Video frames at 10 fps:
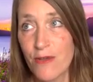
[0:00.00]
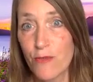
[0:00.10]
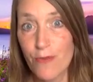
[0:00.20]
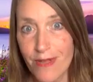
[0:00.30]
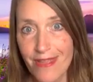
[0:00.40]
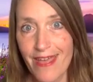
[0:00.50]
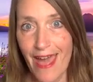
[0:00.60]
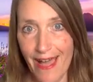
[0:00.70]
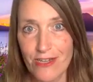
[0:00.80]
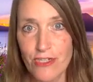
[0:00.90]
really,
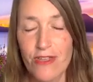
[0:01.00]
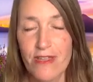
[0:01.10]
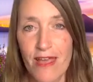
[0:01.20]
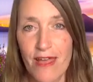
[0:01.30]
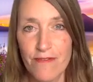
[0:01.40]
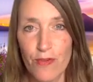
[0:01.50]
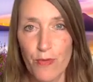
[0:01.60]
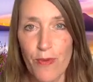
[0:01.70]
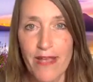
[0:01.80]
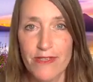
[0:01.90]
actually, of
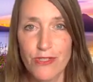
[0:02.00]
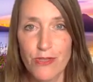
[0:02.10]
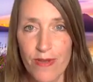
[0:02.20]
grace.